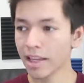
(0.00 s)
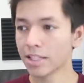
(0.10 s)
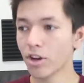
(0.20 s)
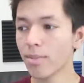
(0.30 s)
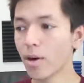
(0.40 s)

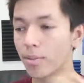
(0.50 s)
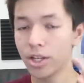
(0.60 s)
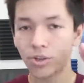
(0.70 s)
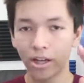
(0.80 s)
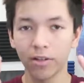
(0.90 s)
it's all about
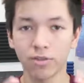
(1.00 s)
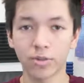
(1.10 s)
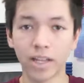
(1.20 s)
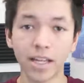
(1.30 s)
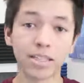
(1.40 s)
being creative.
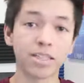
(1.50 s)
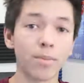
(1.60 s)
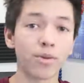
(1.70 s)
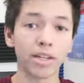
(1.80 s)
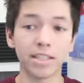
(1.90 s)
So yes,
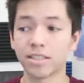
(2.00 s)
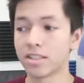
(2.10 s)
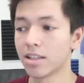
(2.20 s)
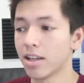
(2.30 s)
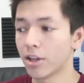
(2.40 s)
summer
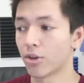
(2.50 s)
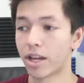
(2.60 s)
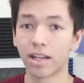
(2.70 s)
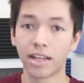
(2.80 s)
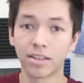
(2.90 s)
is,
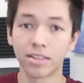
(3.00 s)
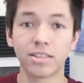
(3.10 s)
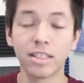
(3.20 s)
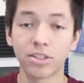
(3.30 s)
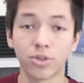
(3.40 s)
kind of like the
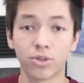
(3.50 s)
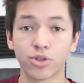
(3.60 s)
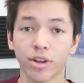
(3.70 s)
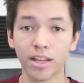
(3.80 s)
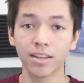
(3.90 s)
seasonal
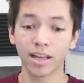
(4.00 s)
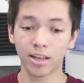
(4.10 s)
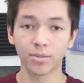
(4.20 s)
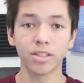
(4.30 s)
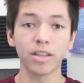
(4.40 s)
trend that
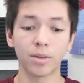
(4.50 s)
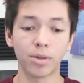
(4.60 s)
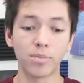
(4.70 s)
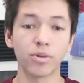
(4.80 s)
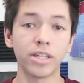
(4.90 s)
comes in. Like
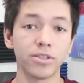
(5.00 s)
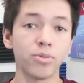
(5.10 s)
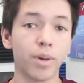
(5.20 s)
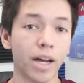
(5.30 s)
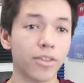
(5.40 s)
people need to
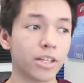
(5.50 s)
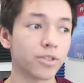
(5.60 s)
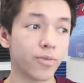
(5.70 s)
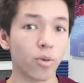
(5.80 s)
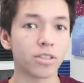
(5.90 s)
buy
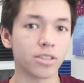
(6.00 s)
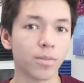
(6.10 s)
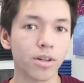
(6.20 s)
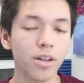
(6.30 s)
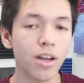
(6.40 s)
things for
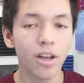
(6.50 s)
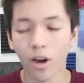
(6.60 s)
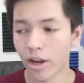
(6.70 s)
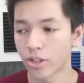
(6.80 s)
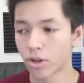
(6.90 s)
summer.
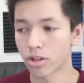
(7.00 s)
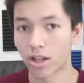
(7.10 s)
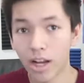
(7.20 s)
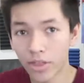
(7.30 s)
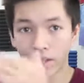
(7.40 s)
Okay, so a
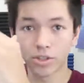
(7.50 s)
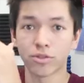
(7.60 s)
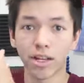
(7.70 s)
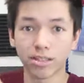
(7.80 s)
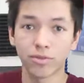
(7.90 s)
lot of things
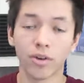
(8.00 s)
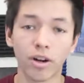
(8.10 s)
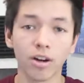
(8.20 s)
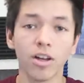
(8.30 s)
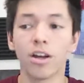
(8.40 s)
rise and
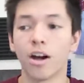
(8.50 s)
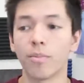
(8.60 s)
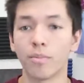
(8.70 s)
fall